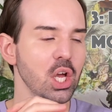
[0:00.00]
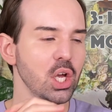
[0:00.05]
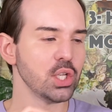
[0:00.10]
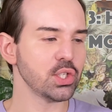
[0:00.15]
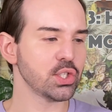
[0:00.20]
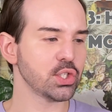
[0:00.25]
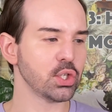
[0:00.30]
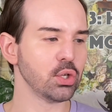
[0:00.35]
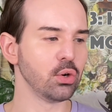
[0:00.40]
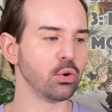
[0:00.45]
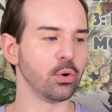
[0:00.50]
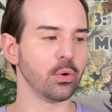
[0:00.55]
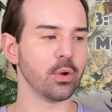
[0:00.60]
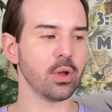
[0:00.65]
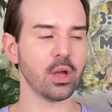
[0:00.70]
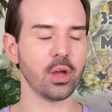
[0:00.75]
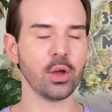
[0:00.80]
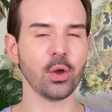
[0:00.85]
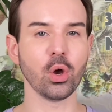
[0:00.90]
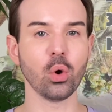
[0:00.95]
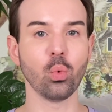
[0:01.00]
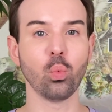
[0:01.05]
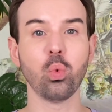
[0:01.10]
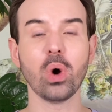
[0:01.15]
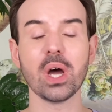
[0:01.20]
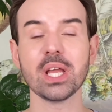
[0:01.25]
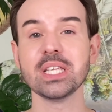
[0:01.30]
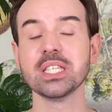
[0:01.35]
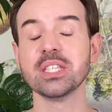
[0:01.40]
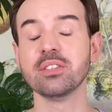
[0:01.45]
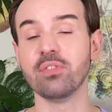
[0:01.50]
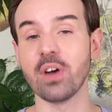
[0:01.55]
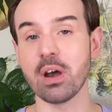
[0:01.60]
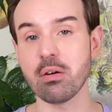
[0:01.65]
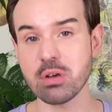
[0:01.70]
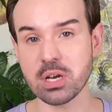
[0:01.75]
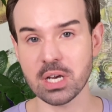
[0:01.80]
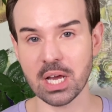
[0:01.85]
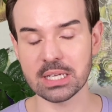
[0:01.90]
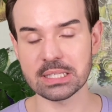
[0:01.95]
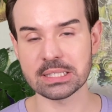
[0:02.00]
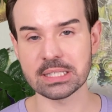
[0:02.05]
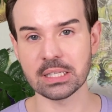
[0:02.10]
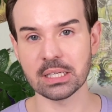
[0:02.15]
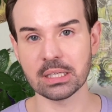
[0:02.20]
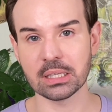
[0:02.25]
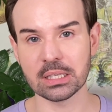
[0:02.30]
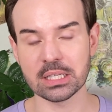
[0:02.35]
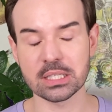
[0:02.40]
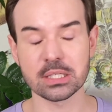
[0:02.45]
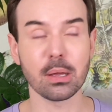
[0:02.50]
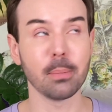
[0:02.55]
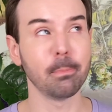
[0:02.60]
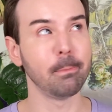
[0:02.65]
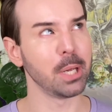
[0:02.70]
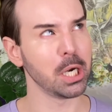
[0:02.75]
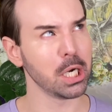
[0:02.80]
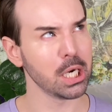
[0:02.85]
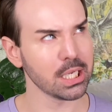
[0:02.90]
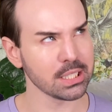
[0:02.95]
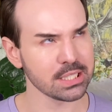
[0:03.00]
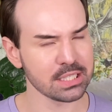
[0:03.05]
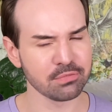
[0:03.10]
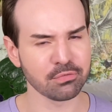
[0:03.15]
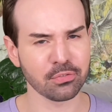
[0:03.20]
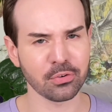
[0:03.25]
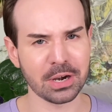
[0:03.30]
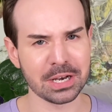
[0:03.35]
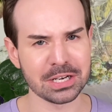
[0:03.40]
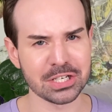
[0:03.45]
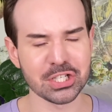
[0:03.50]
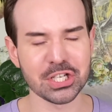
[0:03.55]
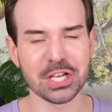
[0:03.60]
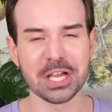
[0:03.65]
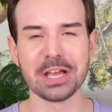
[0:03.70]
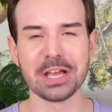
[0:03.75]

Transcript: So what is very nice in English but not in French